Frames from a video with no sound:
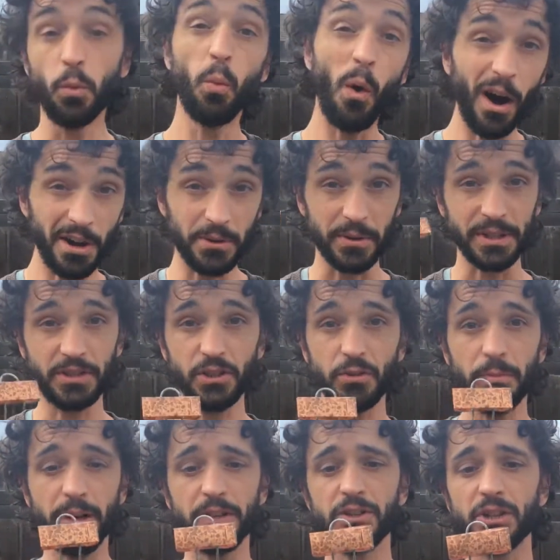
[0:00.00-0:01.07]
if you water it
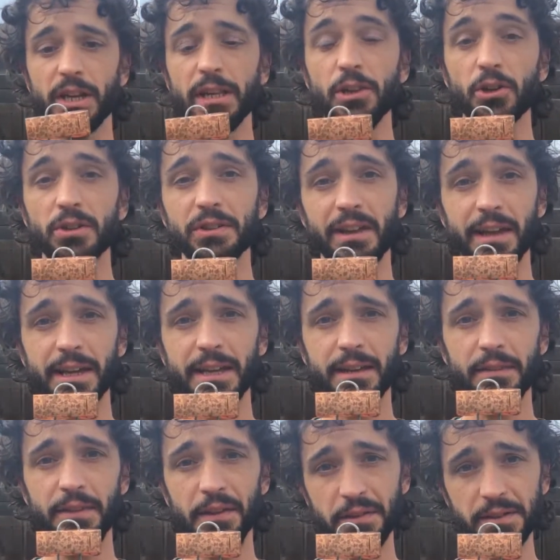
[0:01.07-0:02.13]
too much, it looks
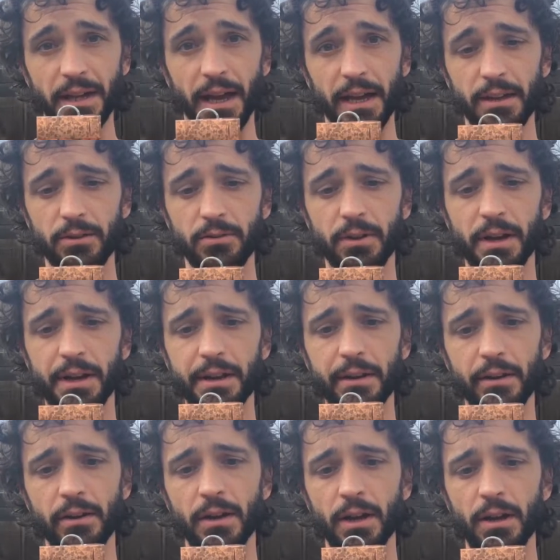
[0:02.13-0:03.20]
like this guy right
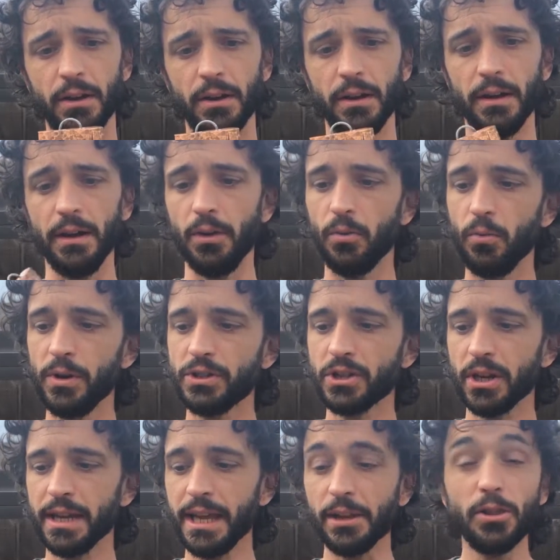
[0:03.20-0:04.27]
here,
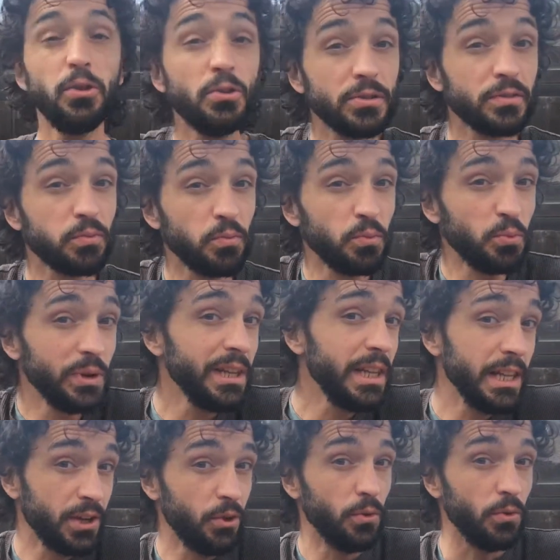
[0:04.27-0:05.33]
which again looks
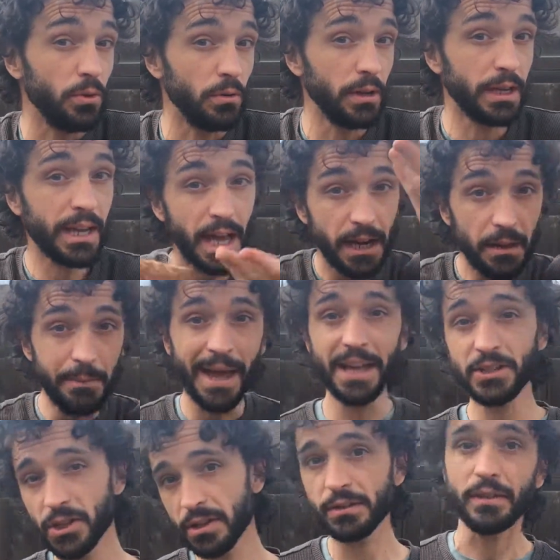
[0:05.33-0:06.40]
really cool. It kind of
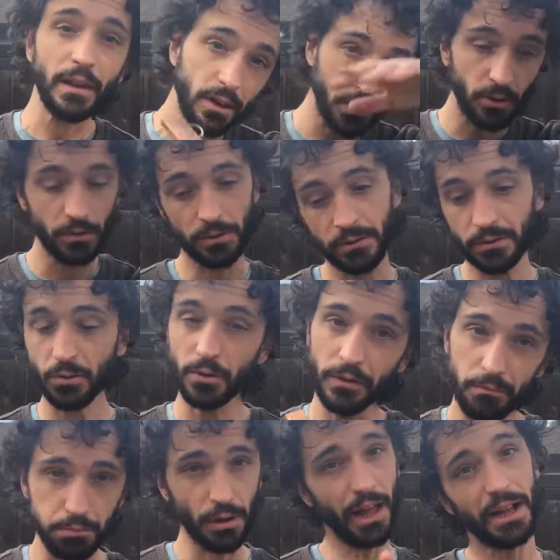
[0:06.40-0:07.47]
matches the
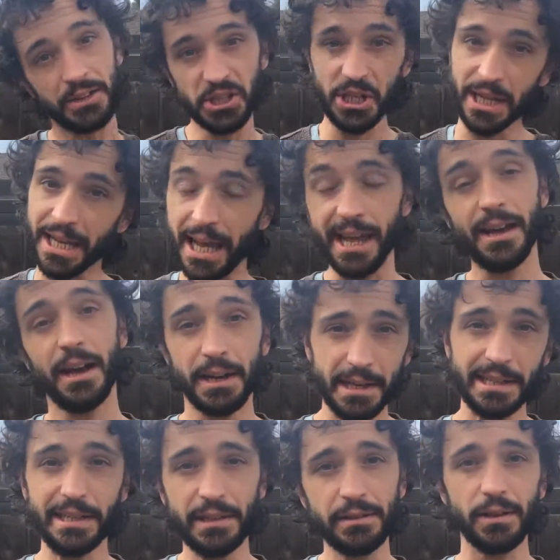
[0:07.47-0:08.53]
sort of blotchy
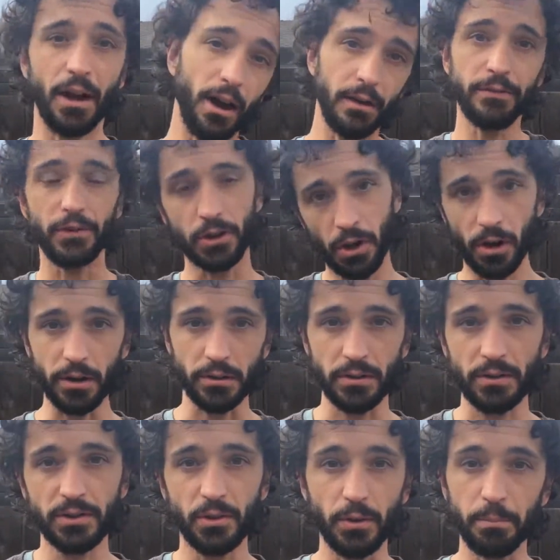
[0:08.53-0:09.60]
chaoticness of a
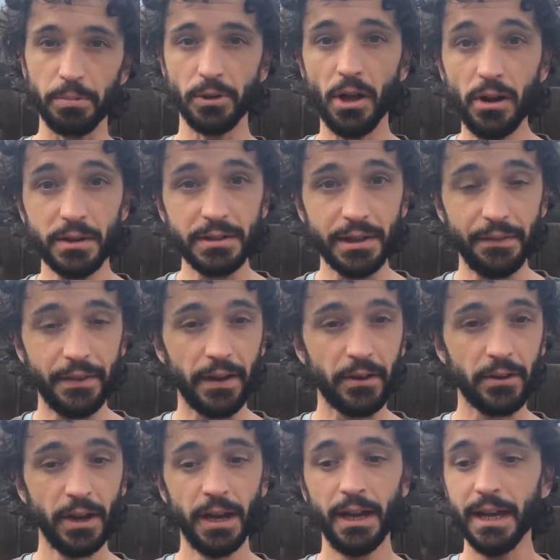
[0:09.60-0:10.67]
garden, so it belongs in
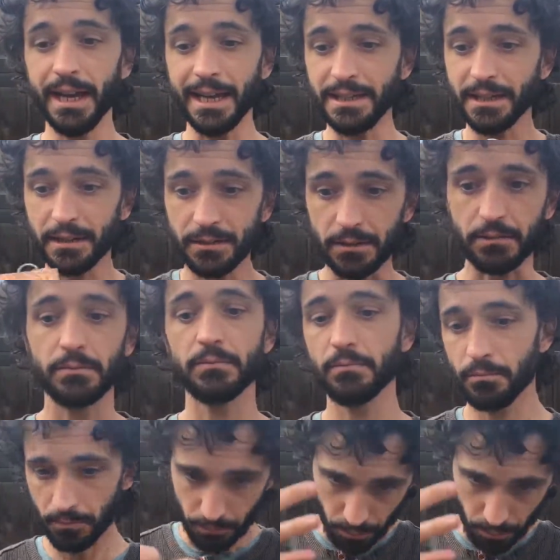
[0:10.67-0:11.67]
there. It doesn't